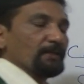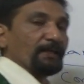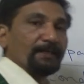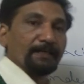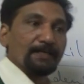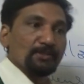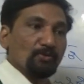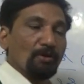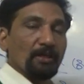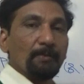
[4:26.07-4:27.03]
it does
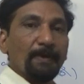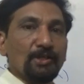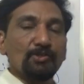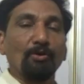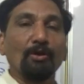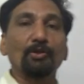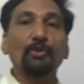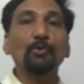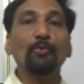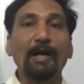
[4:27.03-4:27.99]
not depends on
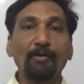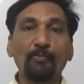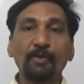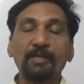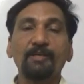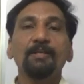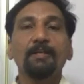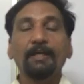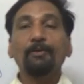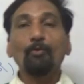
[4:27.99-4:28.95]
Q and V.
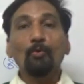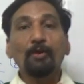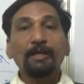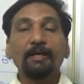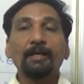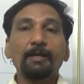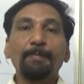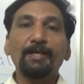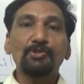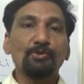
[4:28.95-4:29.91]
It only
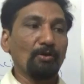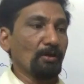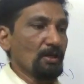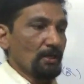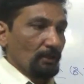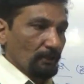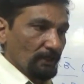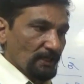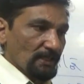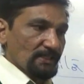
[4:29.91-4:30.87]
depends on
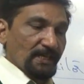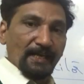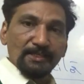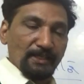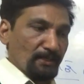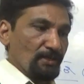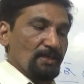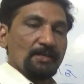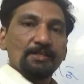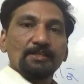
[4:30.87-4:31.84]
the size and
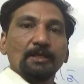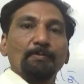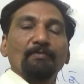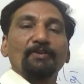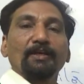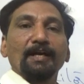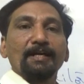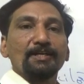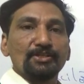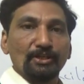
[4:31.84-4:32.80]
shape of the
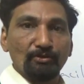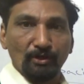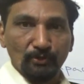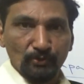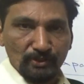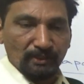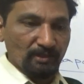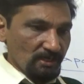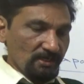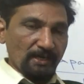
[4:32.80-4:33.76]
condenser you are
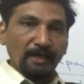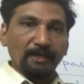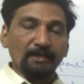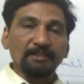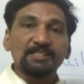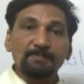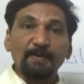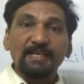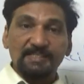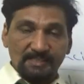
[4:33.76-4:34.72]
using and the
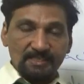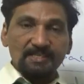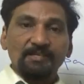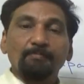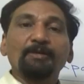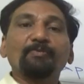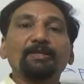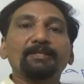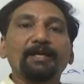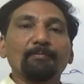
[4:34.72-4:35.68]
space
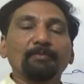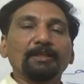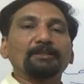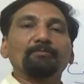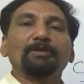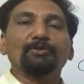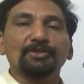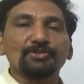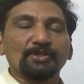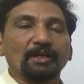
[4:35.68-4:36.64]
between them. Nothing but you
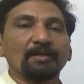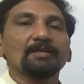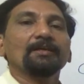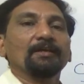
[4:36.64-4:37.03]
can say